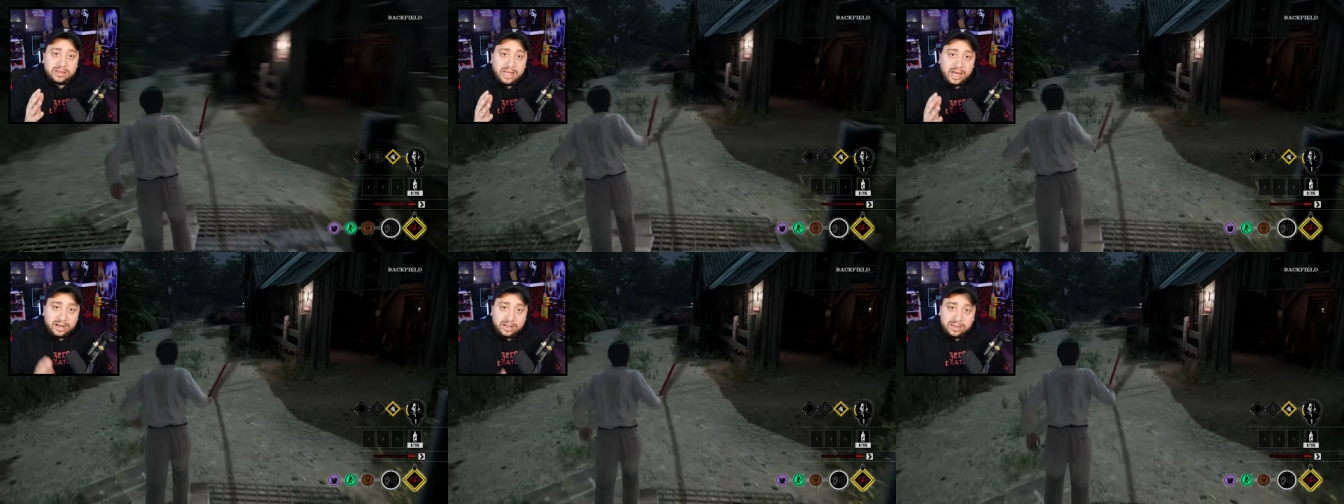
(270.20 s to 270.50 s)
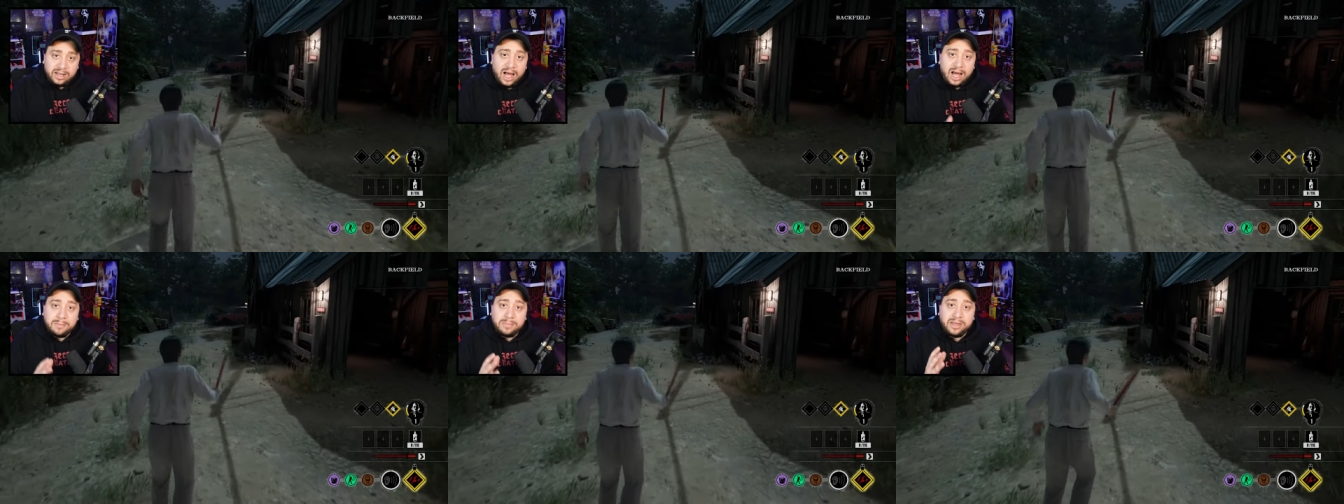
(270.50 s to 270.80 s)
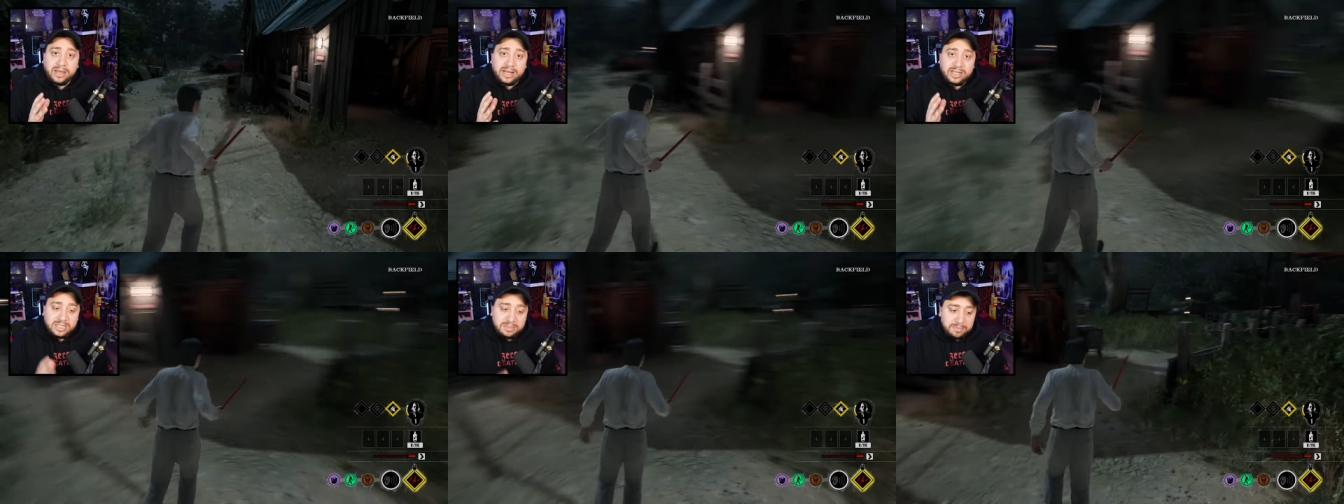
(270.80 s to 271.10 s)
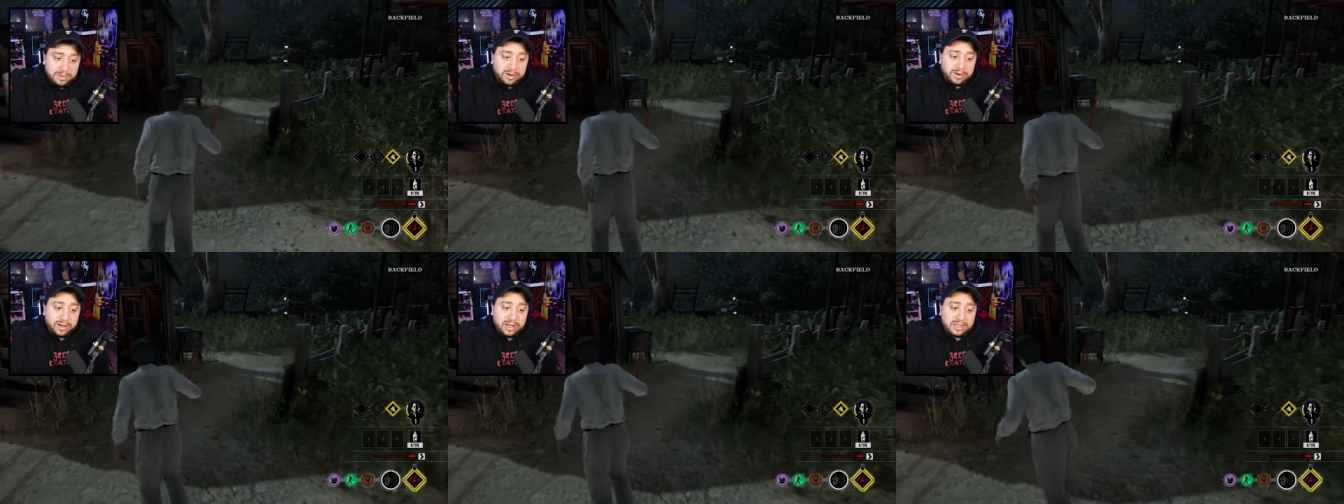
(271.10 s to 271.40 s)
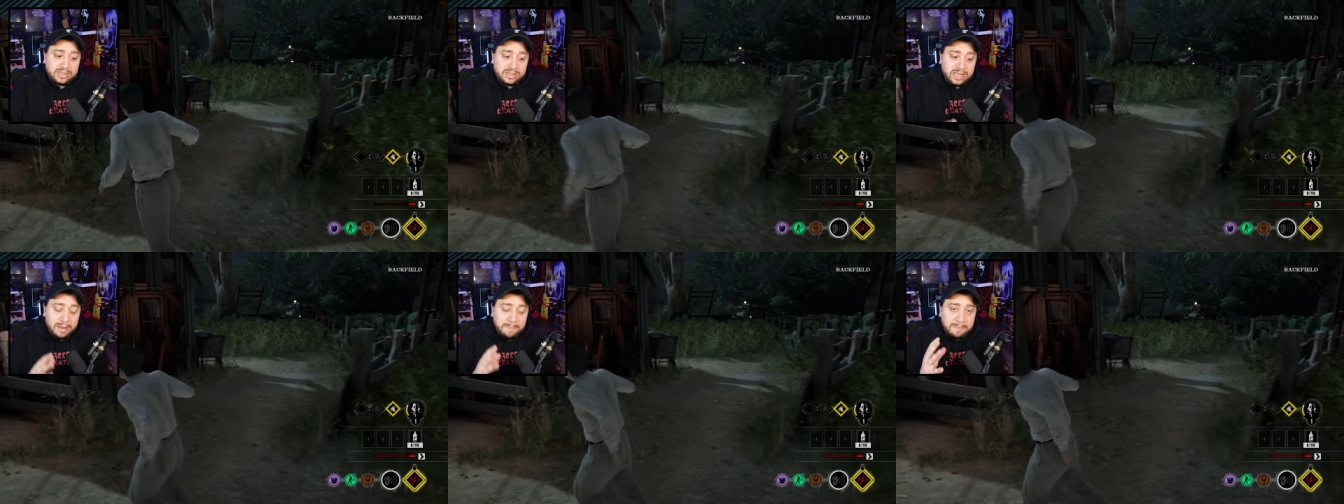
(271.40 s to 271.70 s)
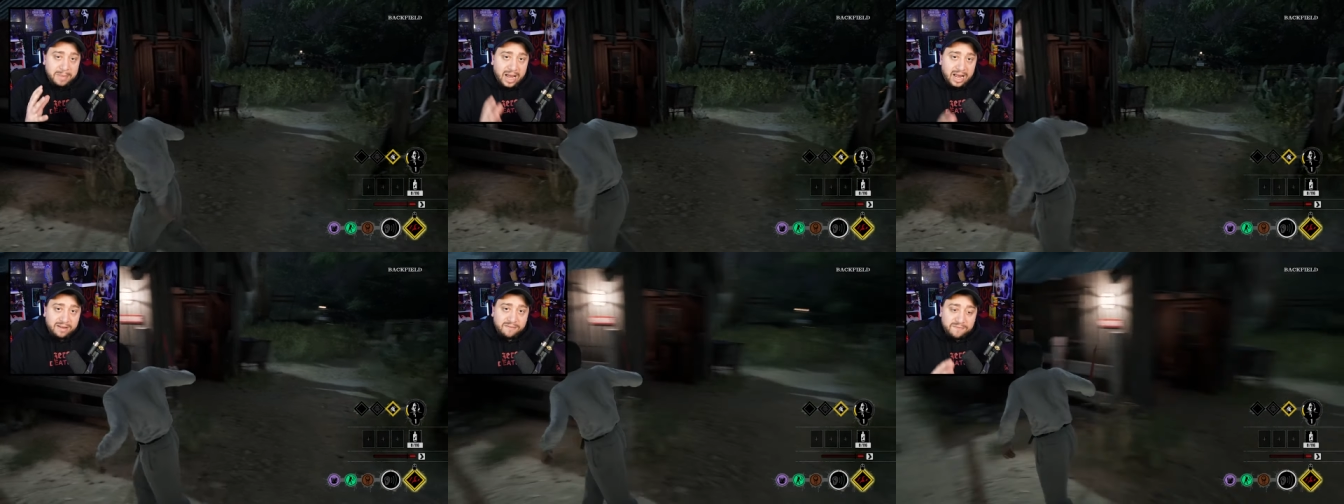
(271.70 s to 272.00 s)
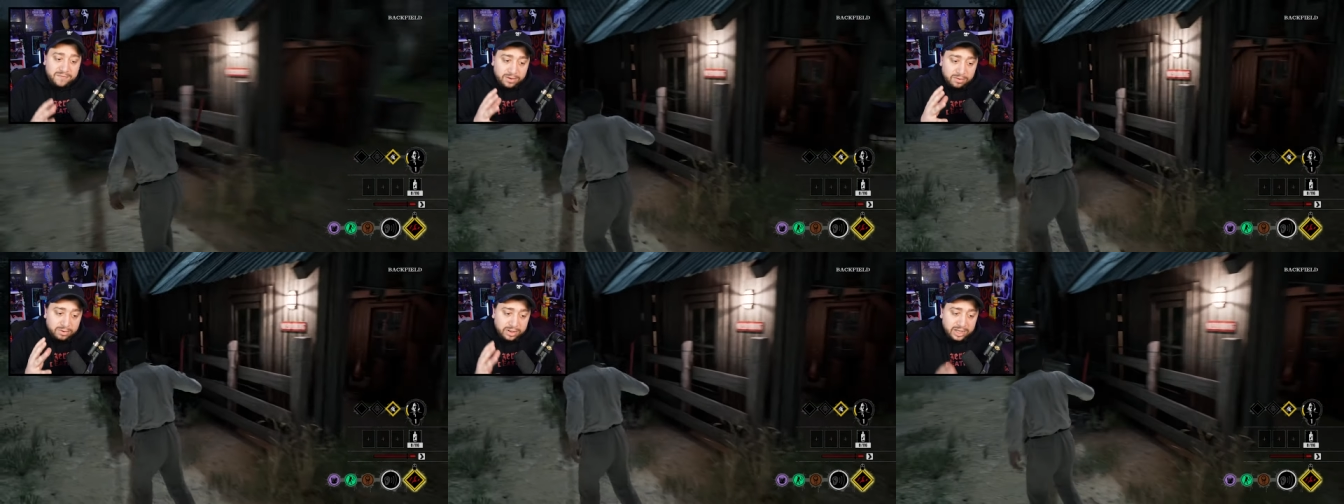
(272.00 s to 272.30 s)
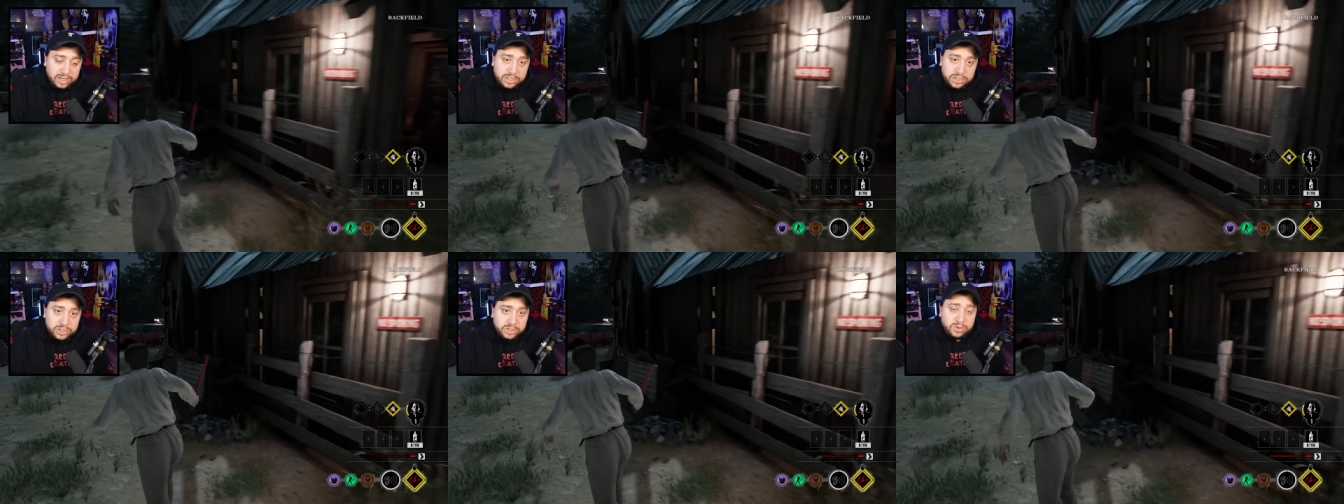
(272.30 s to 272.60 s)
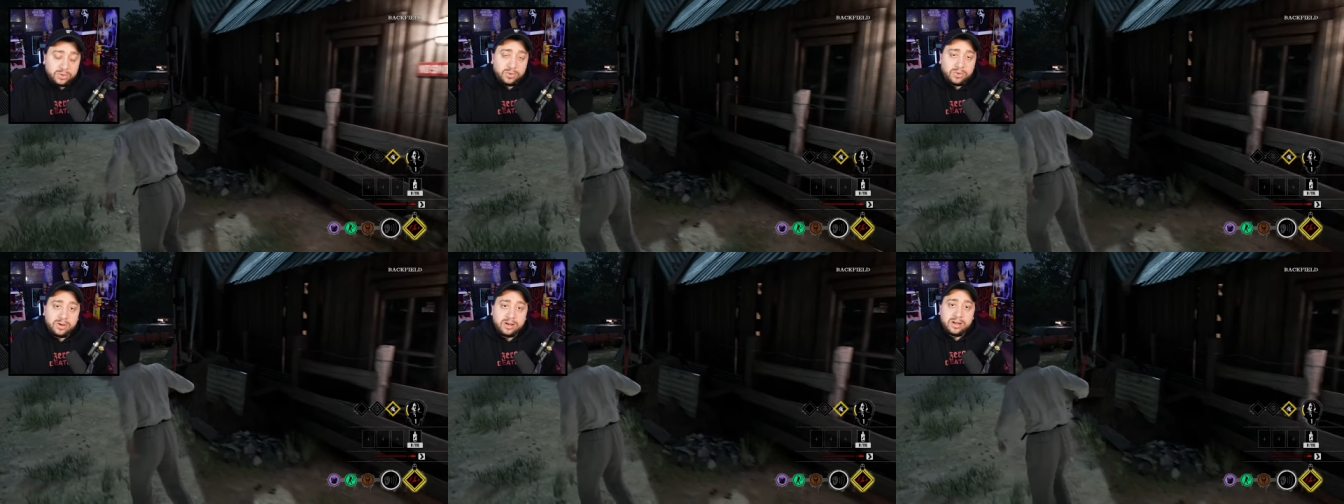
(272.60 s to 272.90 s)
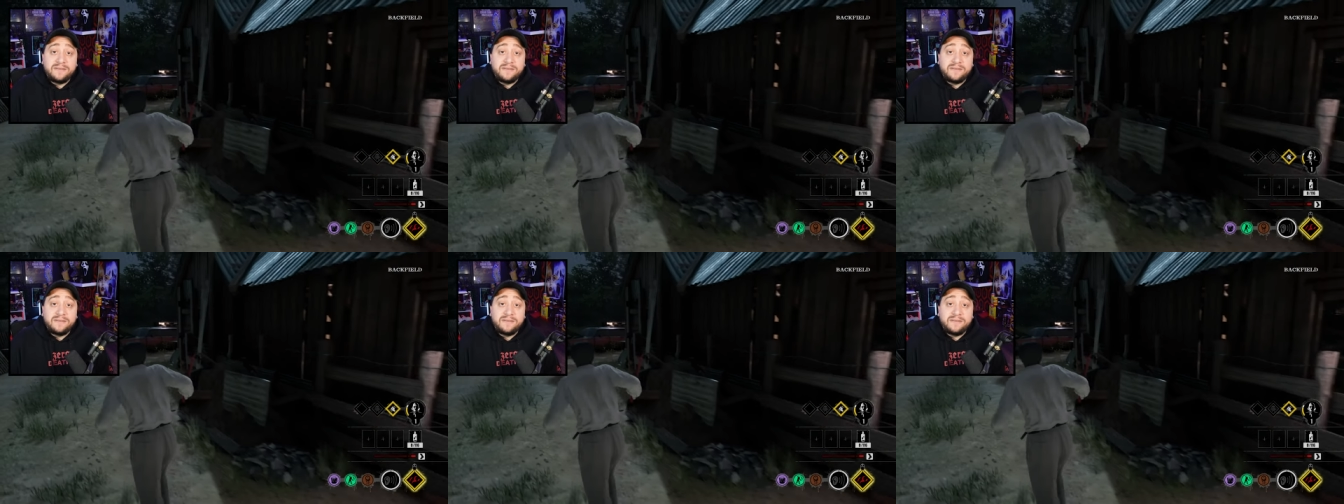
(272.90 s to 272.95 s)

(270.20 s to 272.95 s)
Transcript: that lobby experience, that backfill issue.